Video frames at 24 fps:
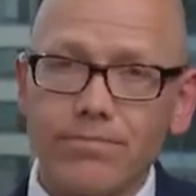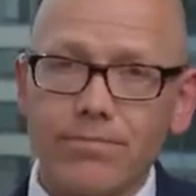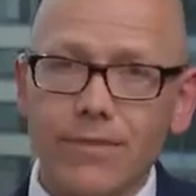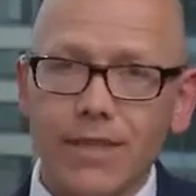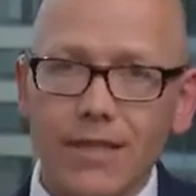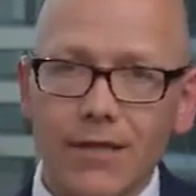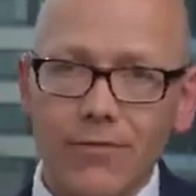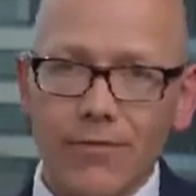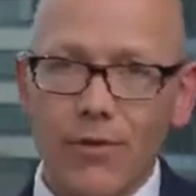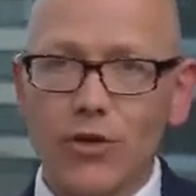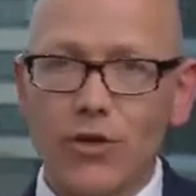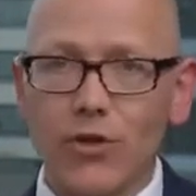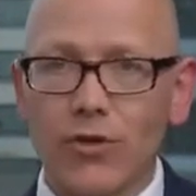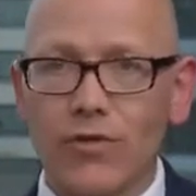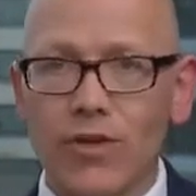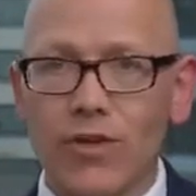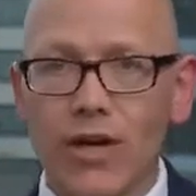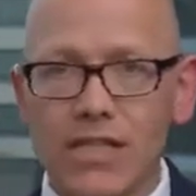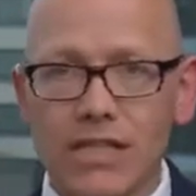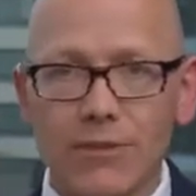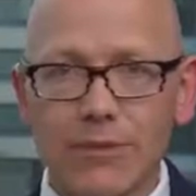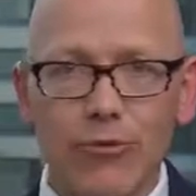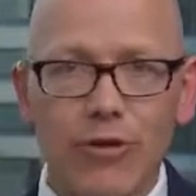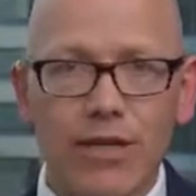the future of
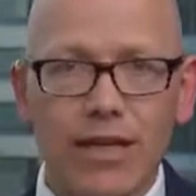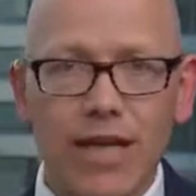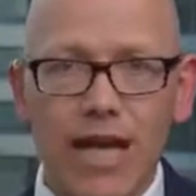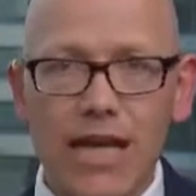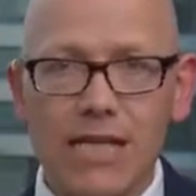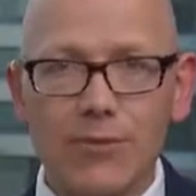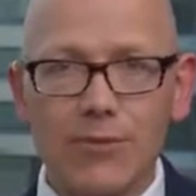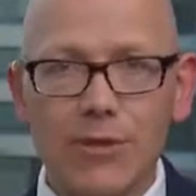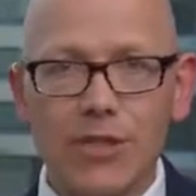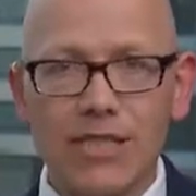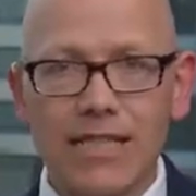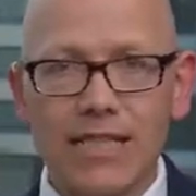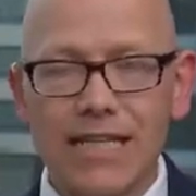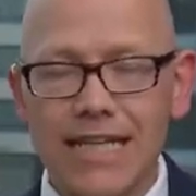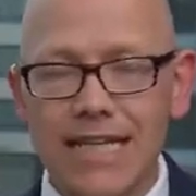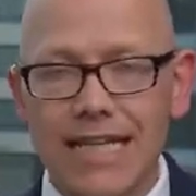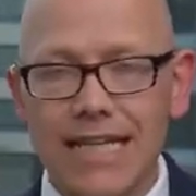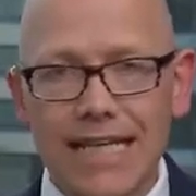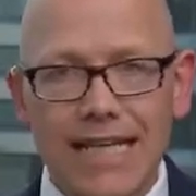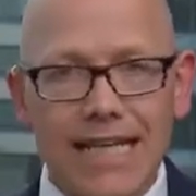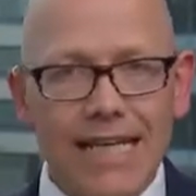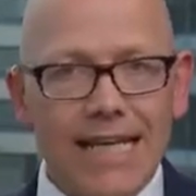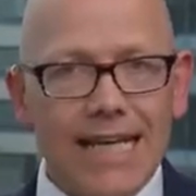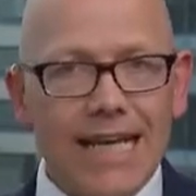customer engagement
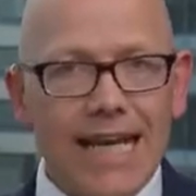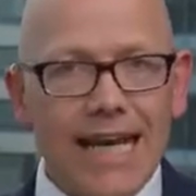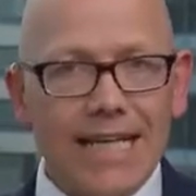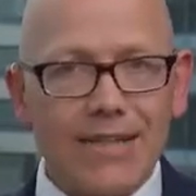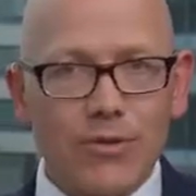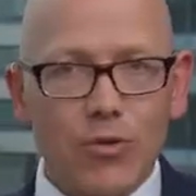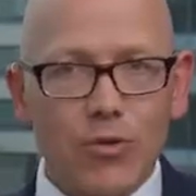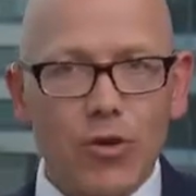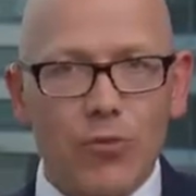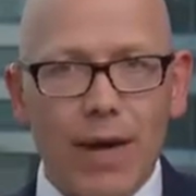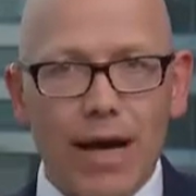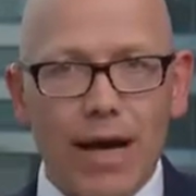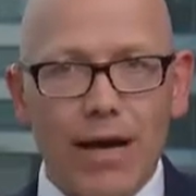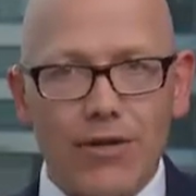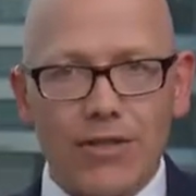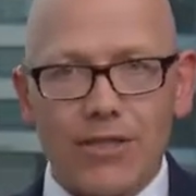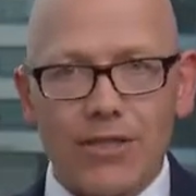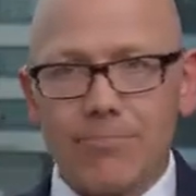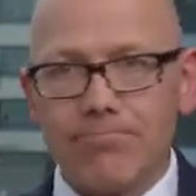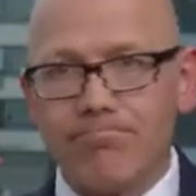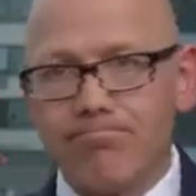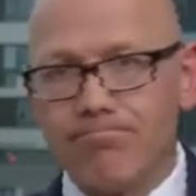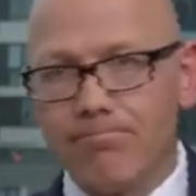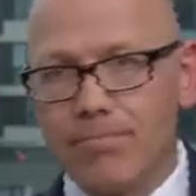is all
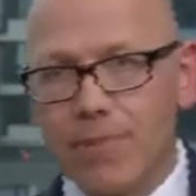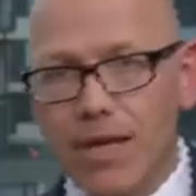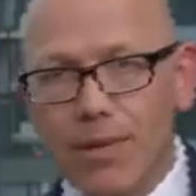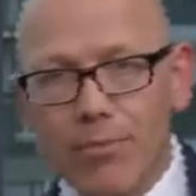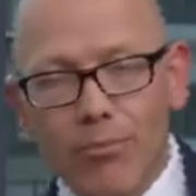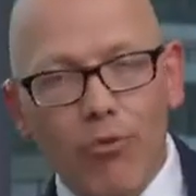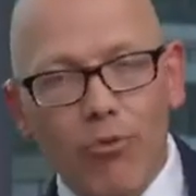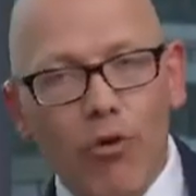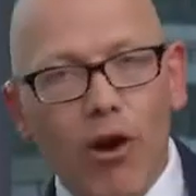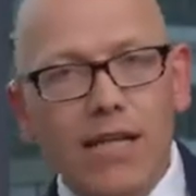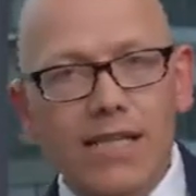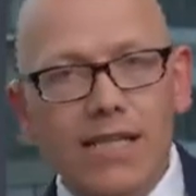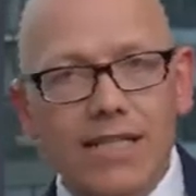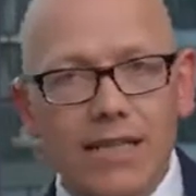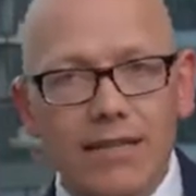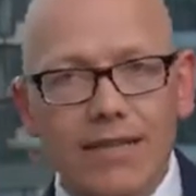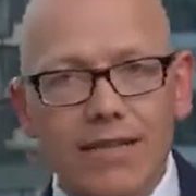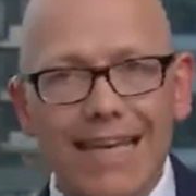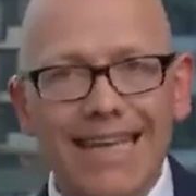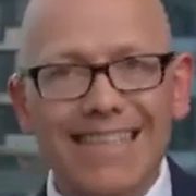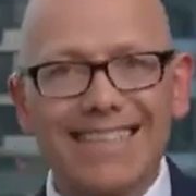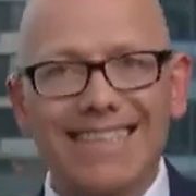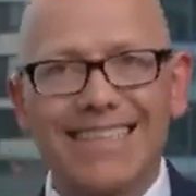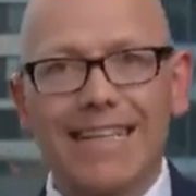about embracing
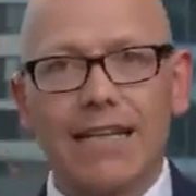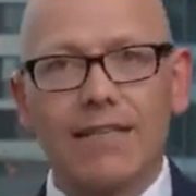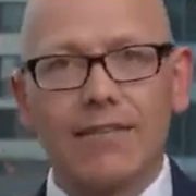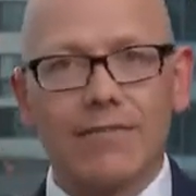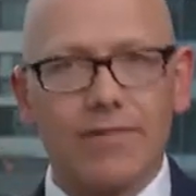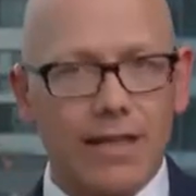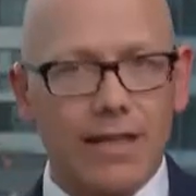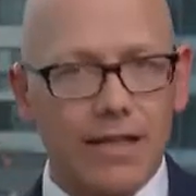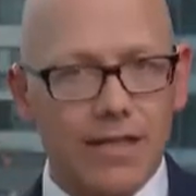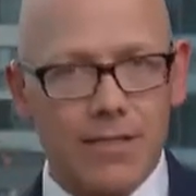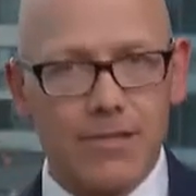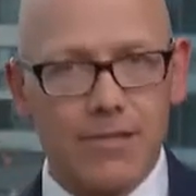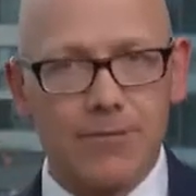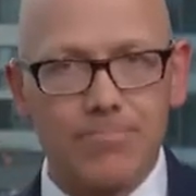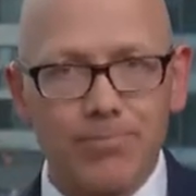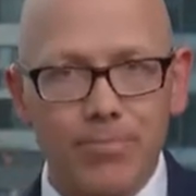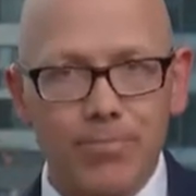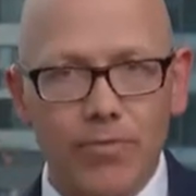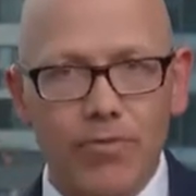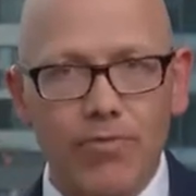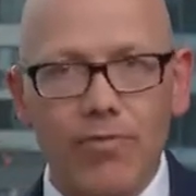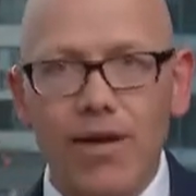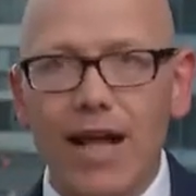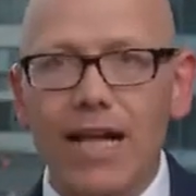the Internet of Things,
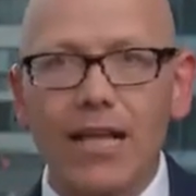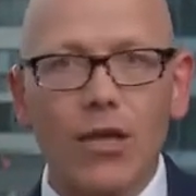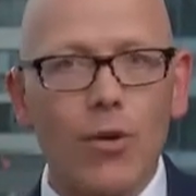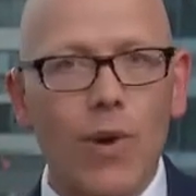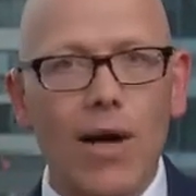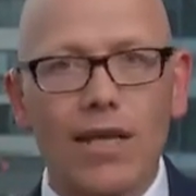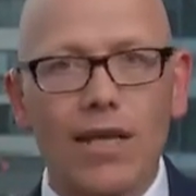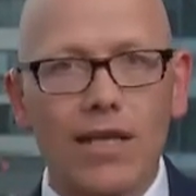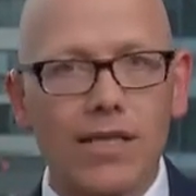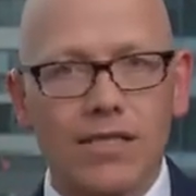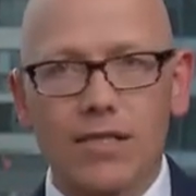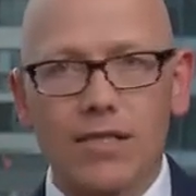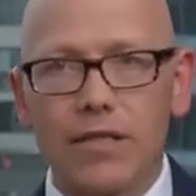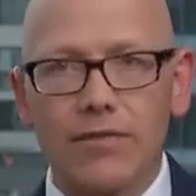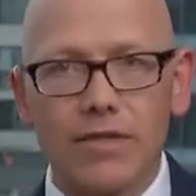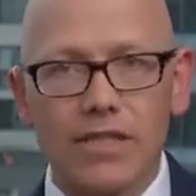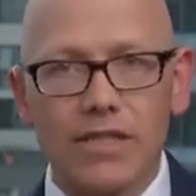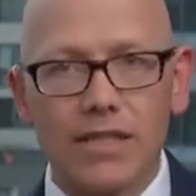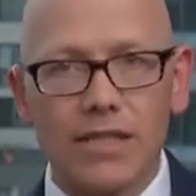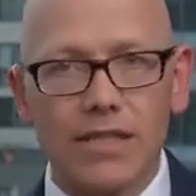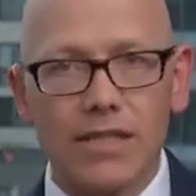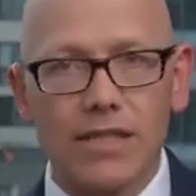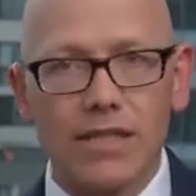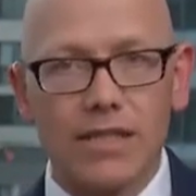value-added
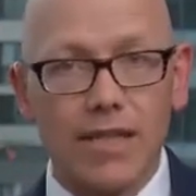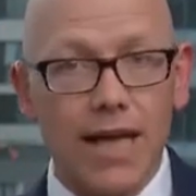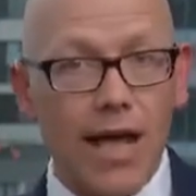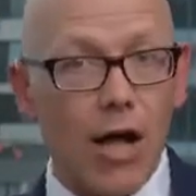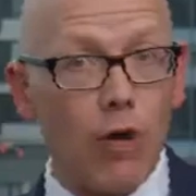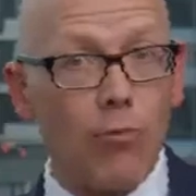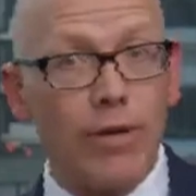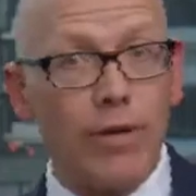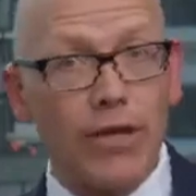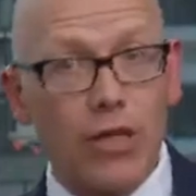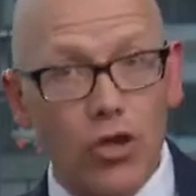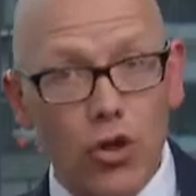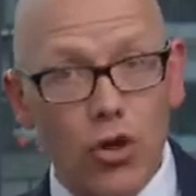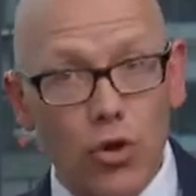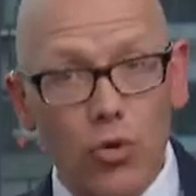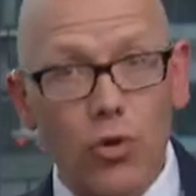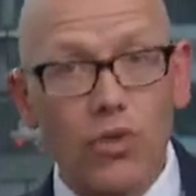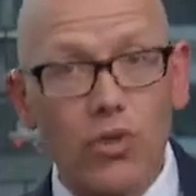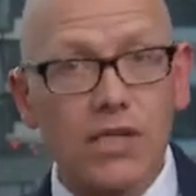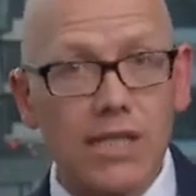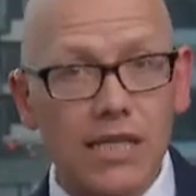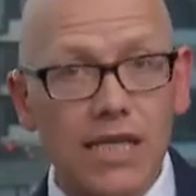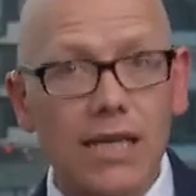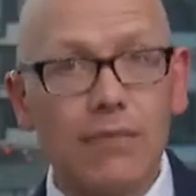services, helping
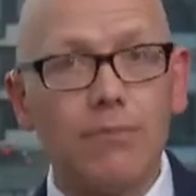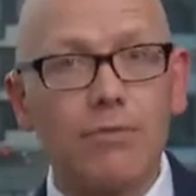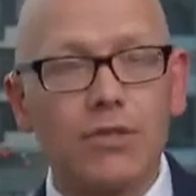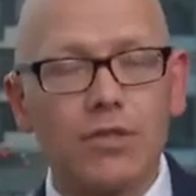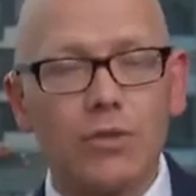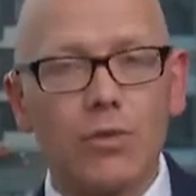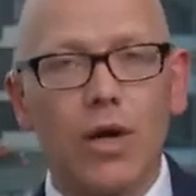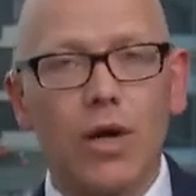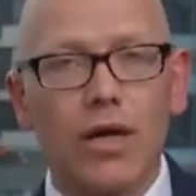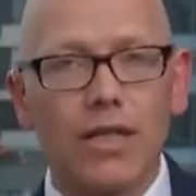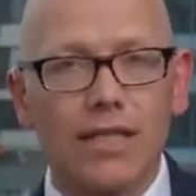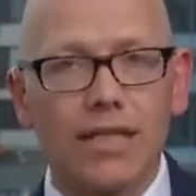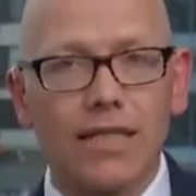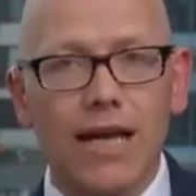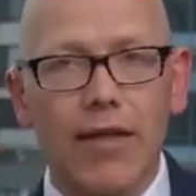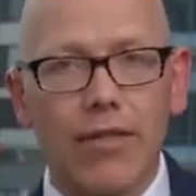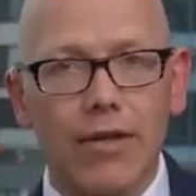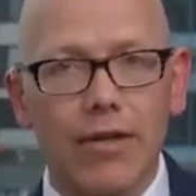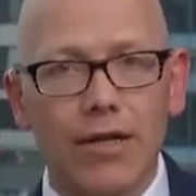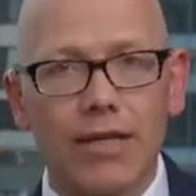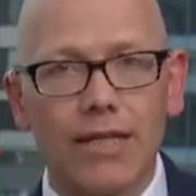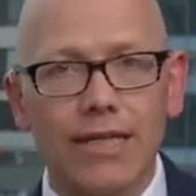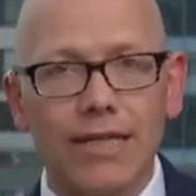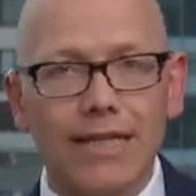your team to work
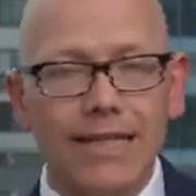together,